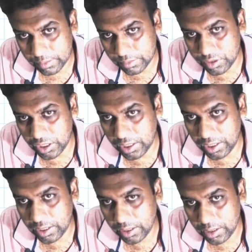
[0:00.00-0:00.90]
j
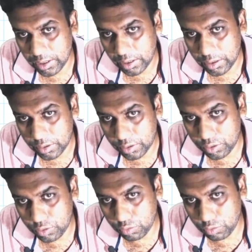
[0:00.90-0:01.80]

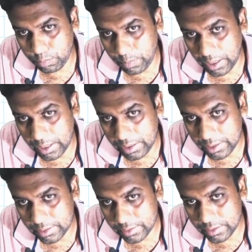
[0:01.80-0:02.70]
2 pi
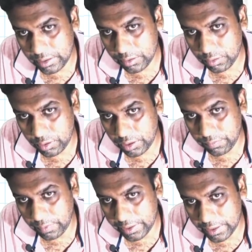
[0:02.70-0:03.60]
0
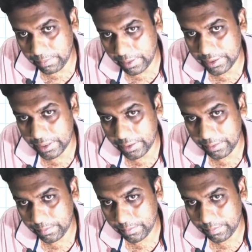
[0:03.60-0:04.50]
divided by
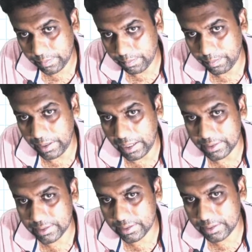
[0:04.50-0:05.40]
10
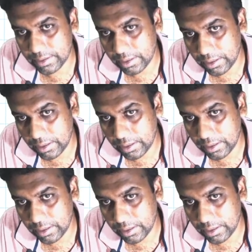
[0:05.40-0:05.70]
plus